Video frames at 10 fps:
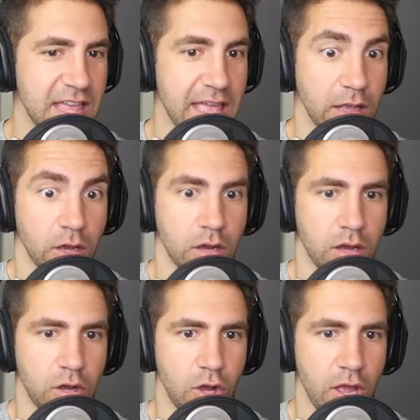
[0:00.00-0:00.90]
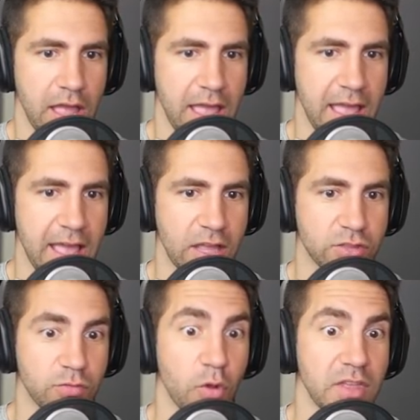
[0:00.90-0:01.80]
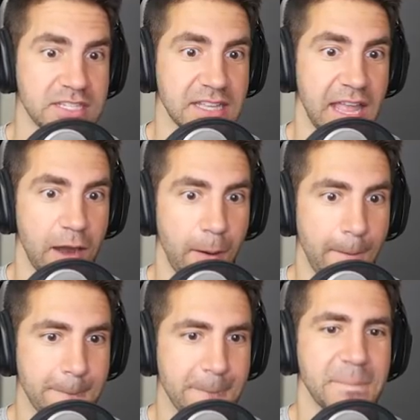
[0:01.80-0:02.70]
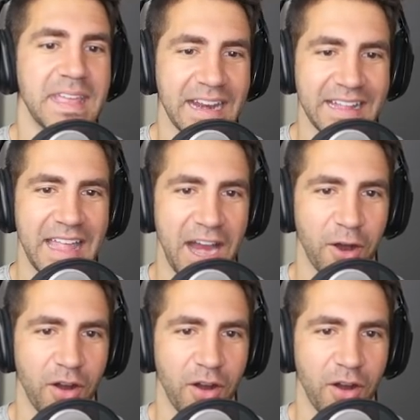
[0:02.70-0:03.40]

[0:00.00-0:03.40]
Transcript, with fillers: thing, and throw this in there. Get in there.